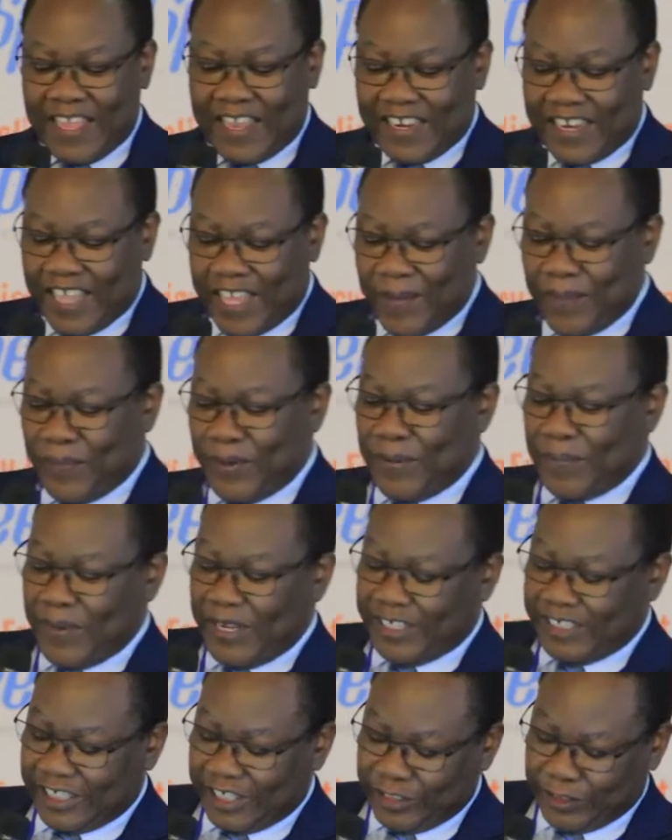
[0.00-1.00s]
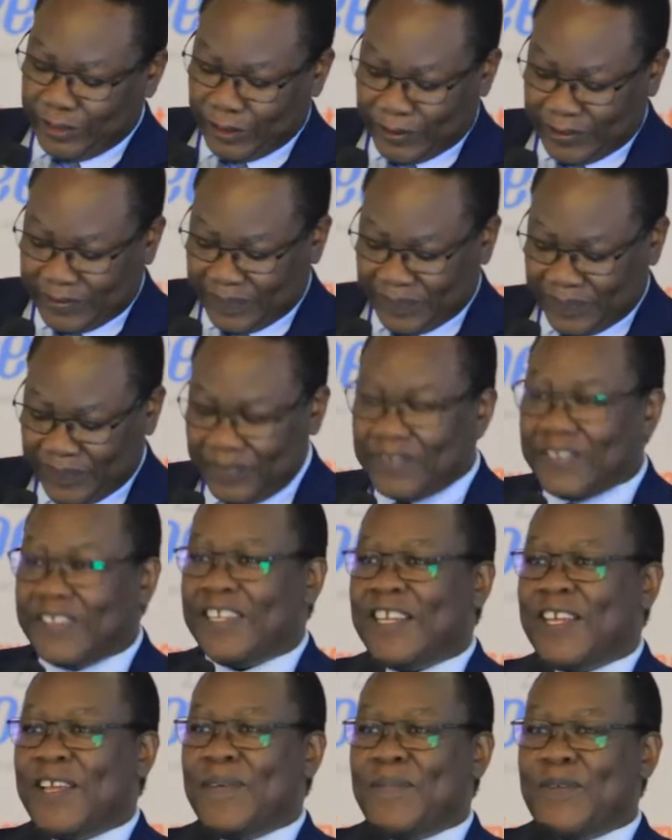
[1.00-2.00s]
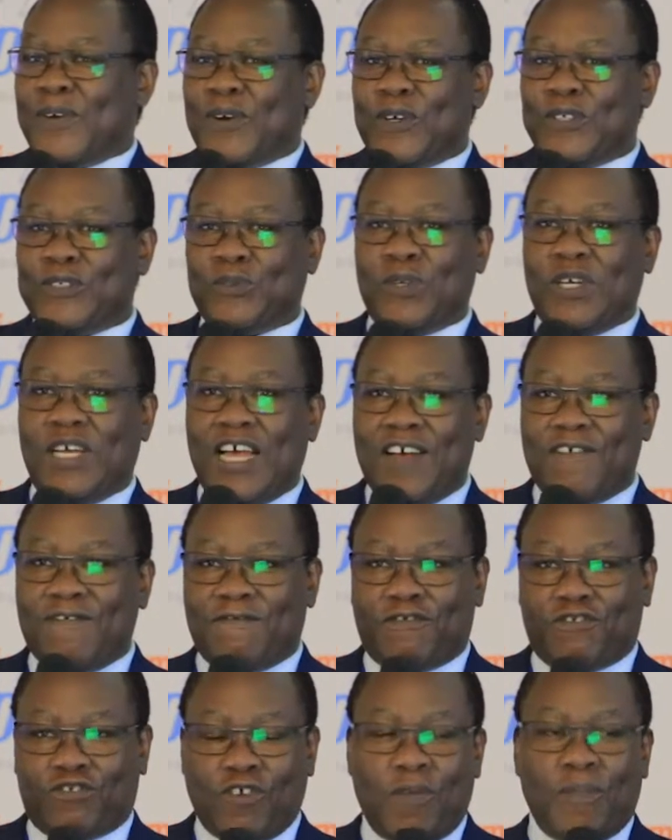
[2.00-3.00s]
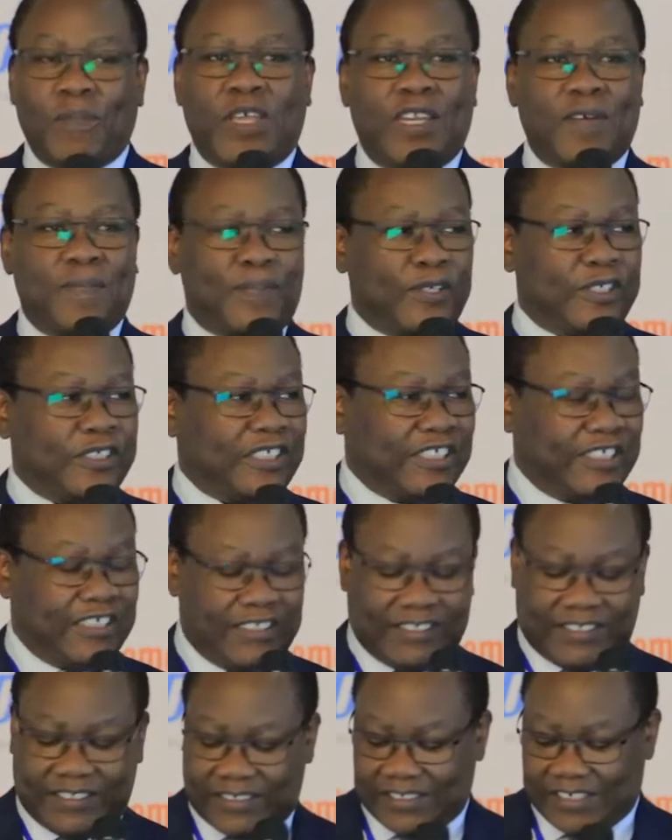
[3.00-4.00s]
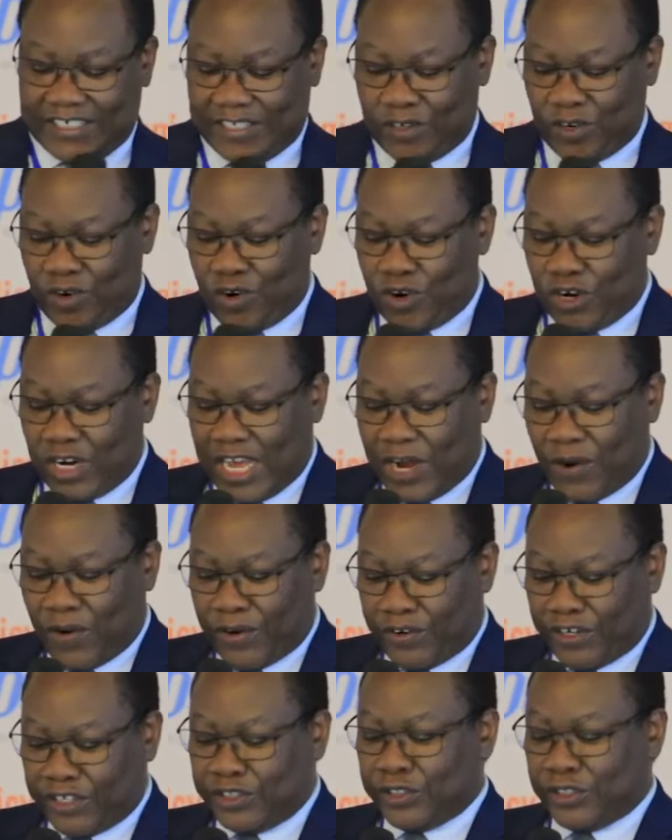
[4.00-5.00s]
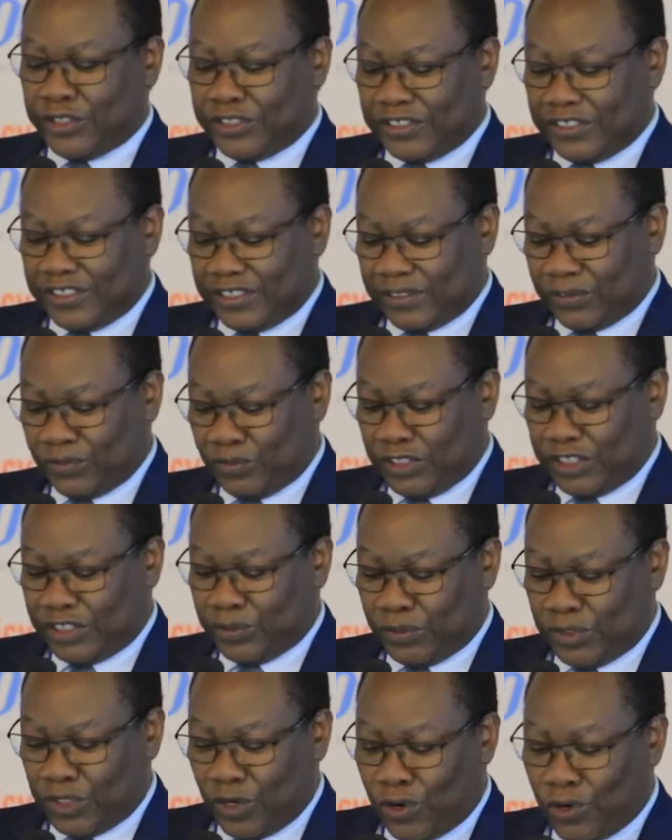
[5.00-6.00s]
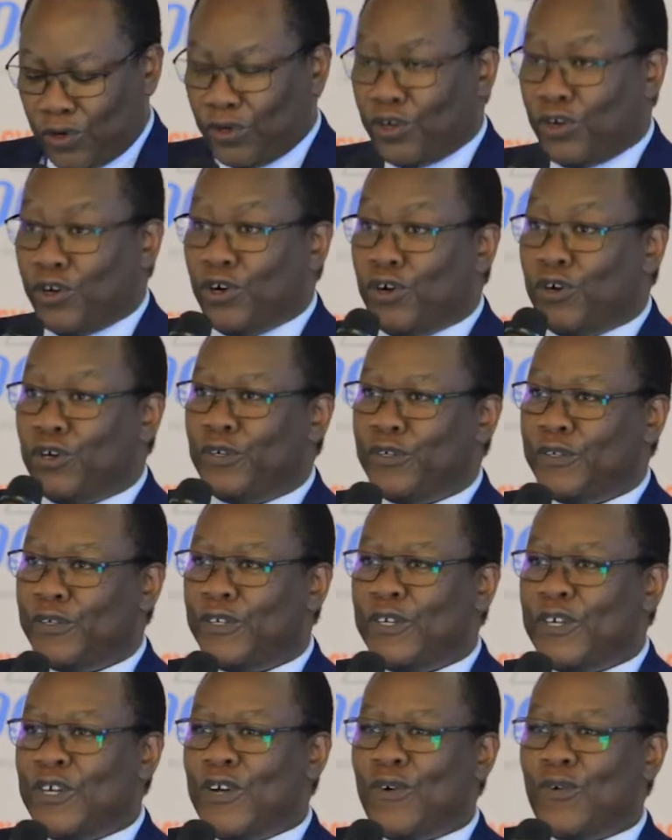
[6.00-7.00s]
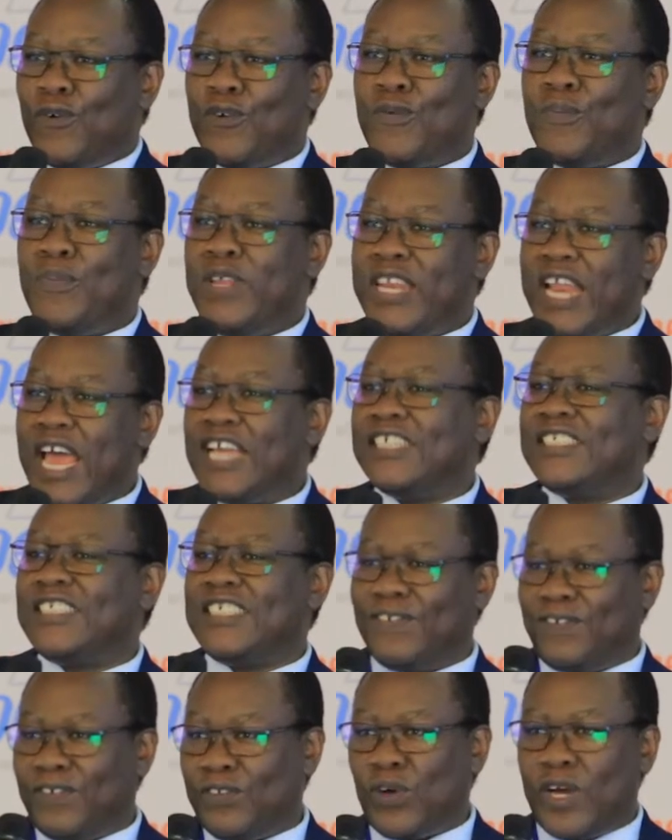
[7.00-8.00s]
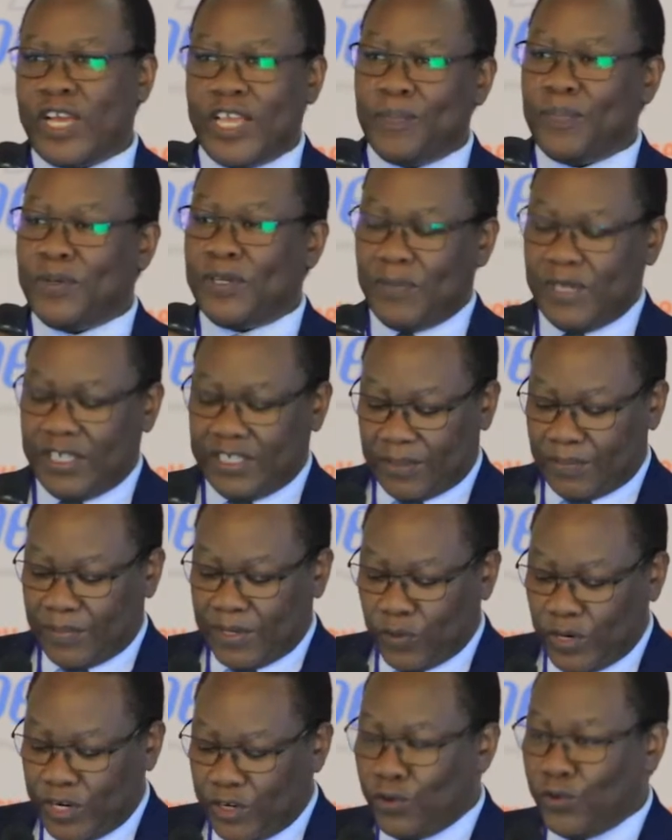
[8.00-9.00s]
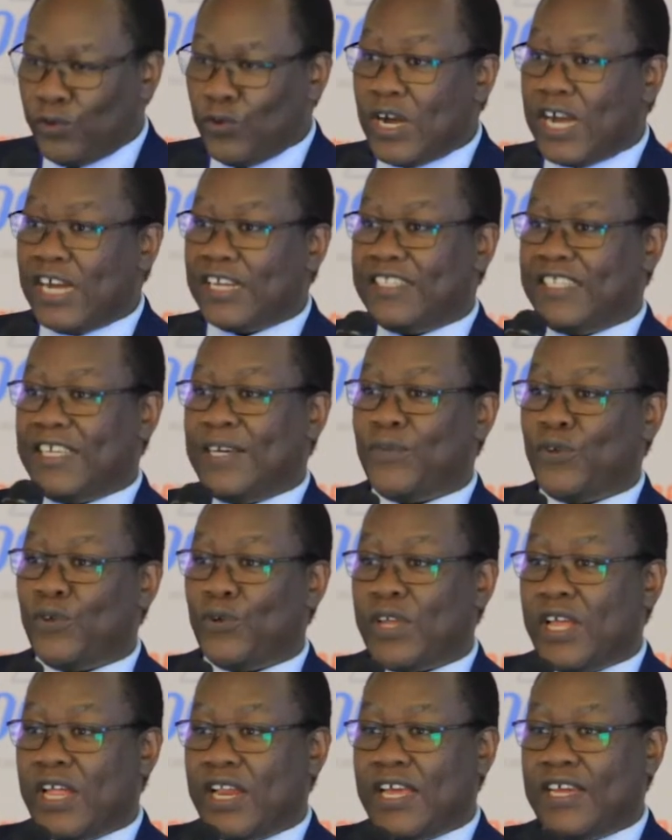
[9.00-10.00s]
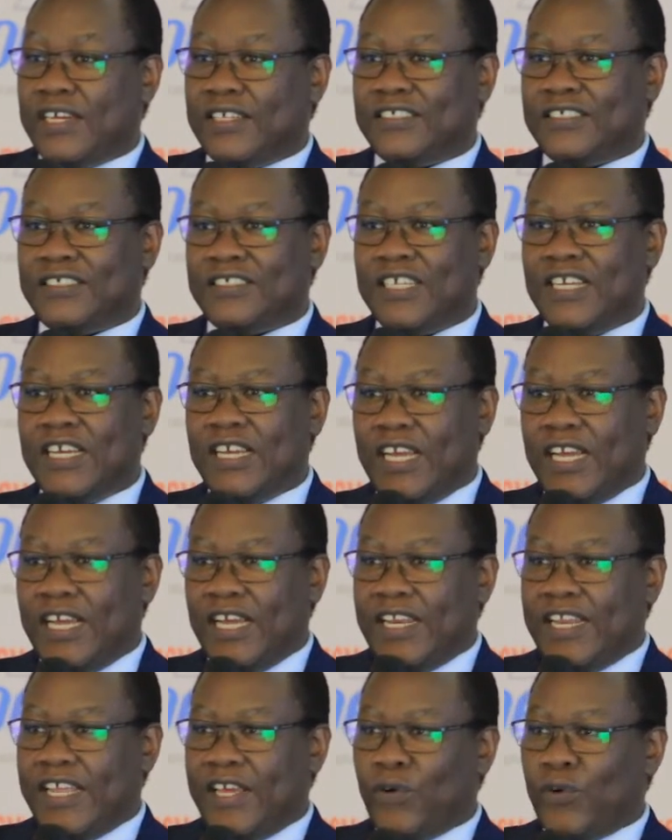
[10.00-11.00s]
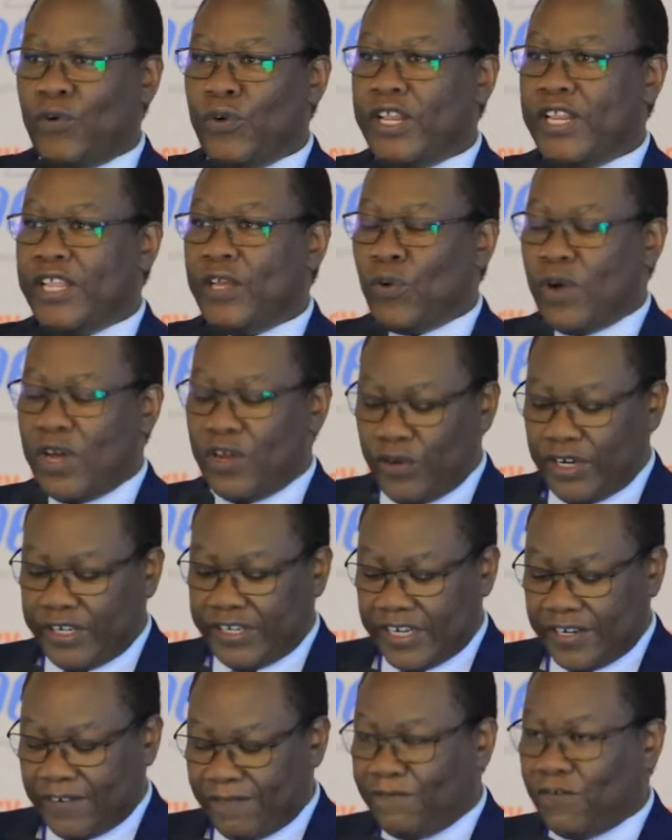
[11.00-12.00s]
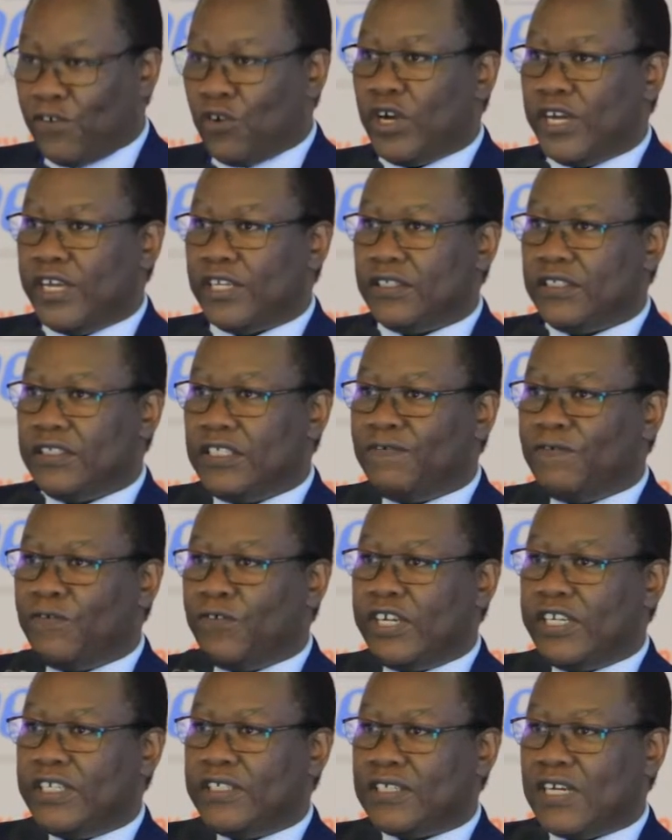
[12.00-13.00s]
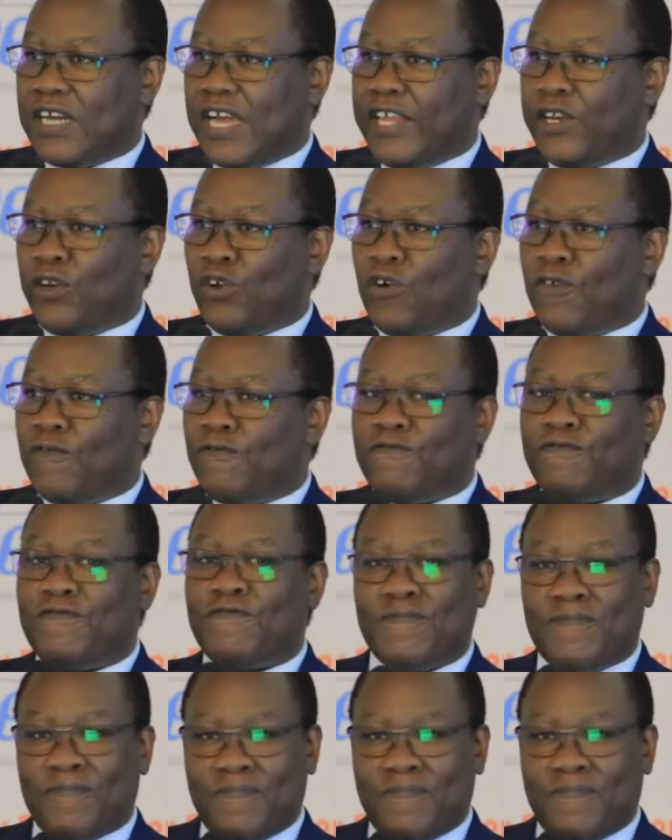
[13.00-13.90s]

the implementation. Because we have so many policies in all our regions, which we all know would be nice if they were implemented. But when you look at them, you realize they really were written for a different kind of